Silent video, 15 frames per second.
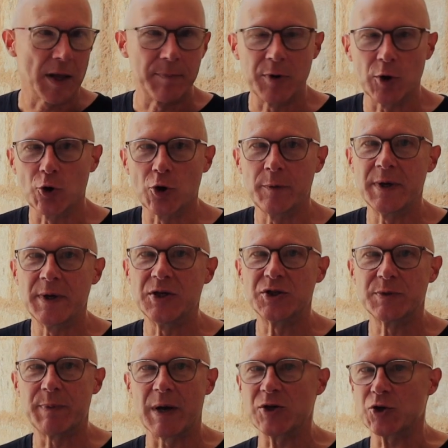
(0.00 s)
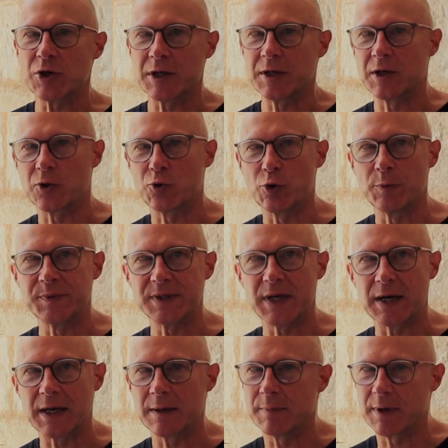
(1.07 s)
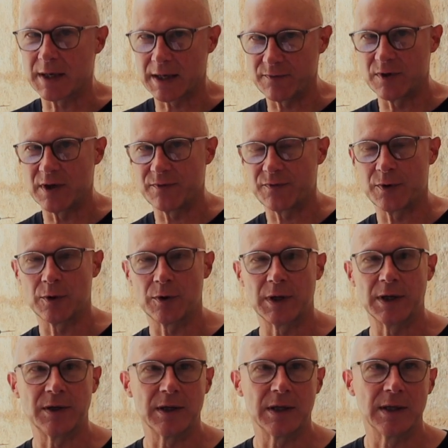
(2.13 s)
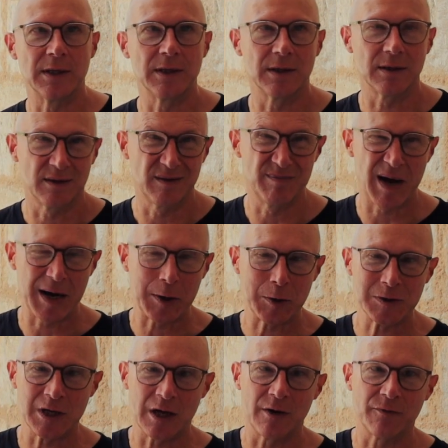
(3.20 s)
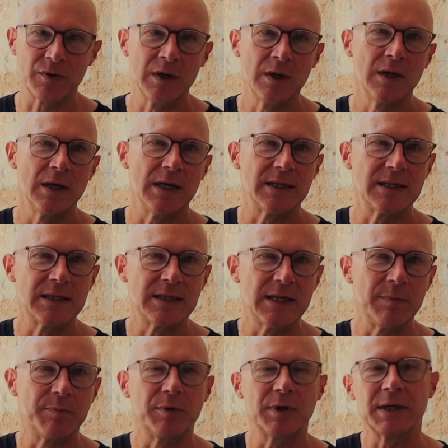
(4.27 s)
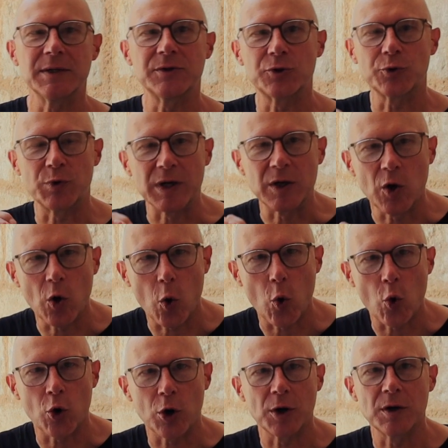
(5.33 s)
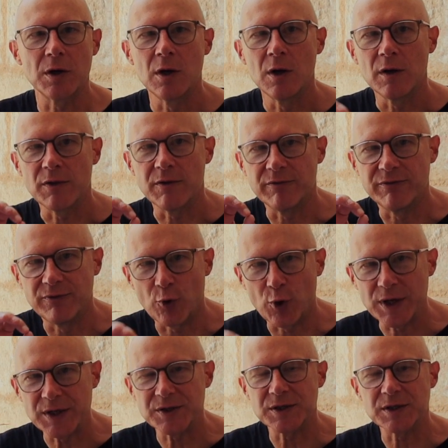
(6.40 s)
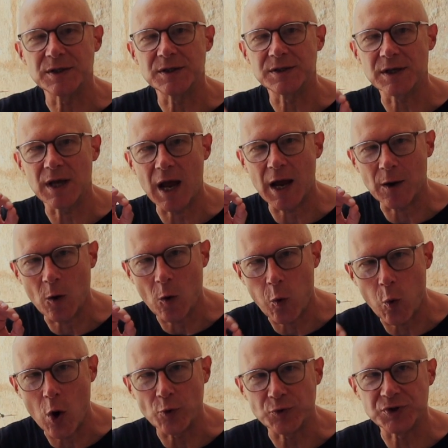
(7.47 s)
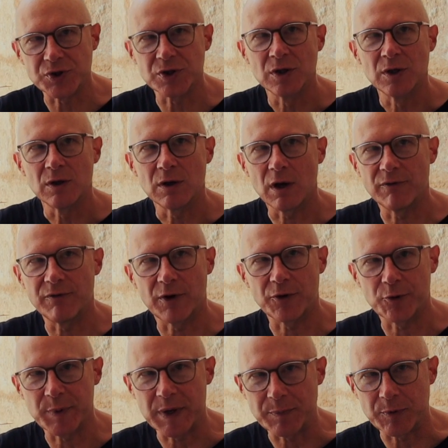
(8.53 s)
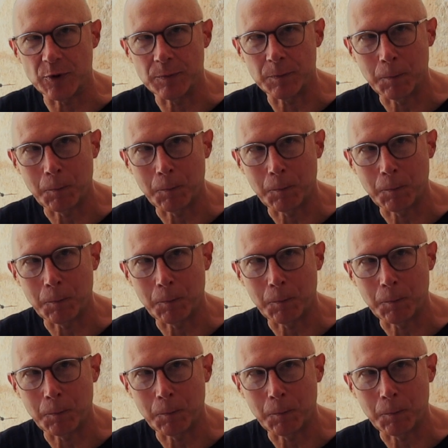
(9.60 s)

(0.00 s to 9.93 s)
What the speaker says: pilgrimage, especially in a group setting, but even if you're in by yourself, is simply to record the voices and quotes of other people.